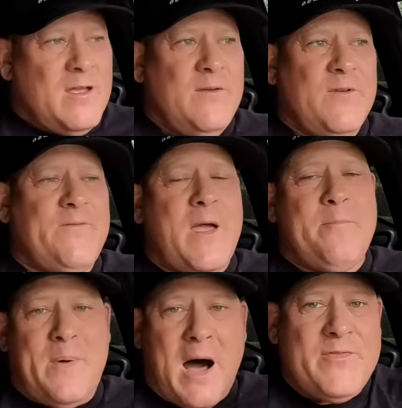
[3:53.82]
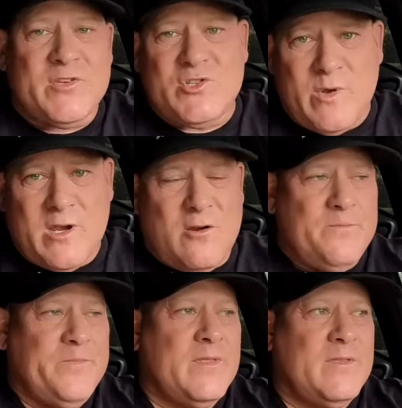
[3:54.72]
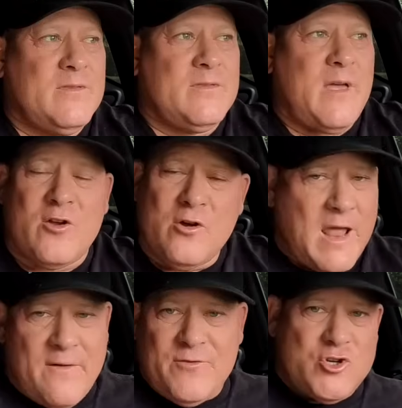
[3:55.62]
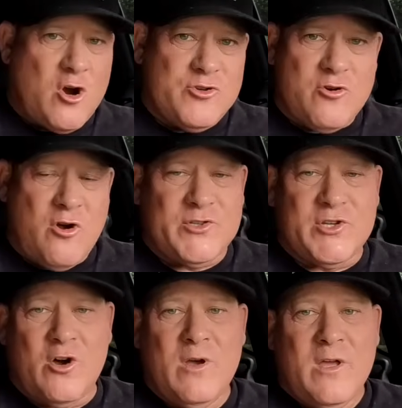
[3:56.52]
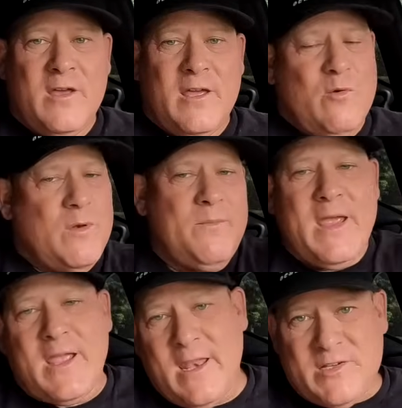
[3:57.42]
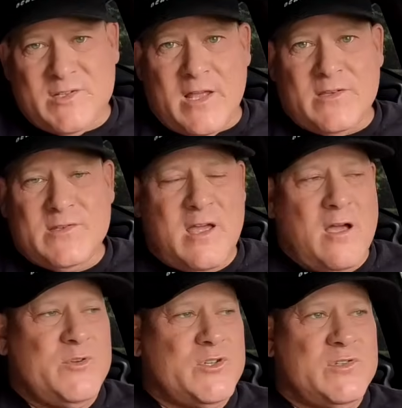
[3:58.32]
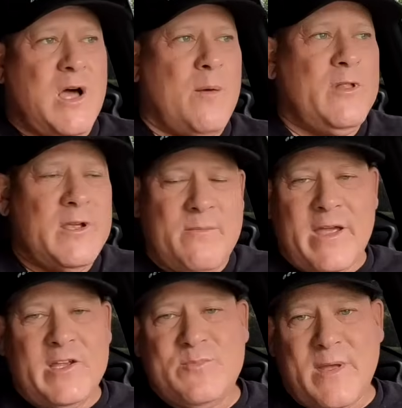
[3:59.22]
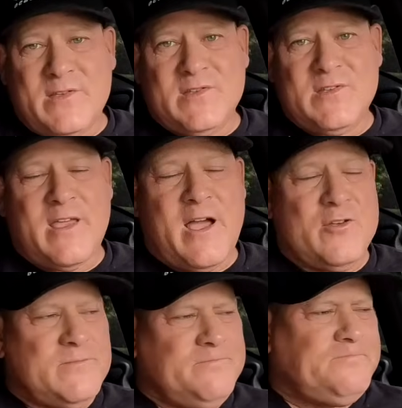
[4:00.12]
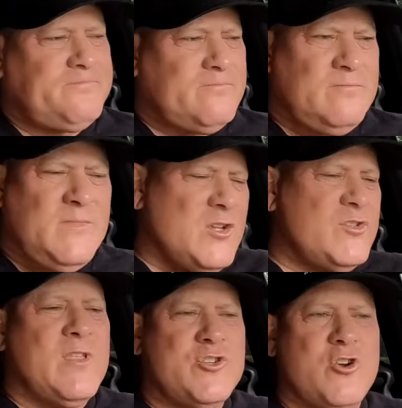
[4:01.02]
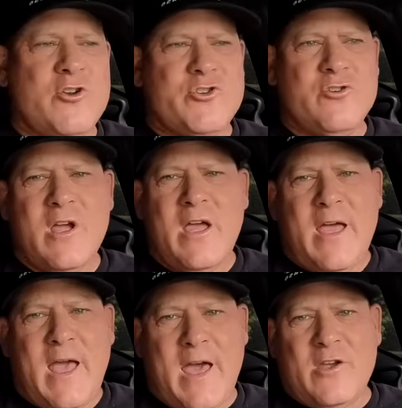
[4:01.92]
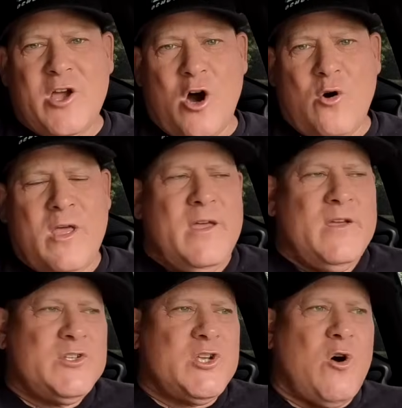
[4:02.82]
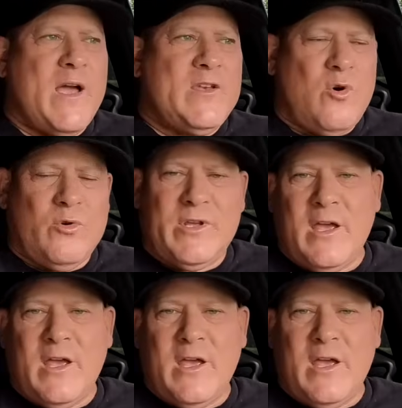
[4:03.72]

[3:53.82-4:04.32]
Even if I bought the swinger, I couldn't have the charger also it wouldn't make any sense. Now I'm just doubling my expenses in the house. So that charger had to go. So I told